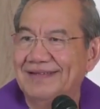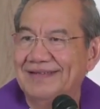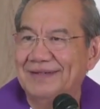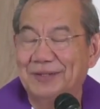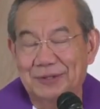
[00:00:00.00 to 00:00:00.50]

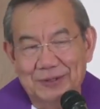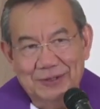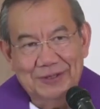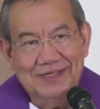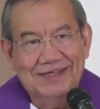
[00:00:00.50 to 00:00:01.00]
Oh,
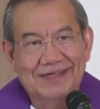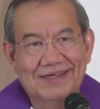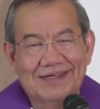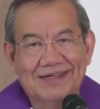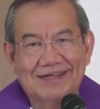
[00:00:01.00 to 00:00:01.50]

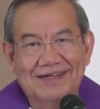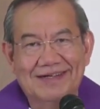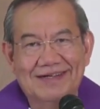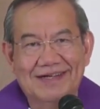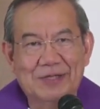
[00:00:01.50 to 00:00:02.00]

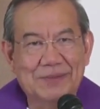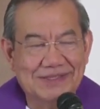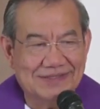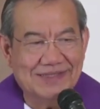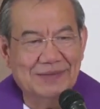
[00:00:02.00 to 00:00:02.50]
how much
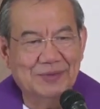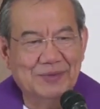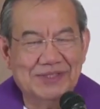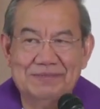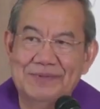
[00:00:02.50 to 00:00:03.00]
time do we
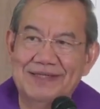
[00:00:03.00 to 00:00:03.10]
spend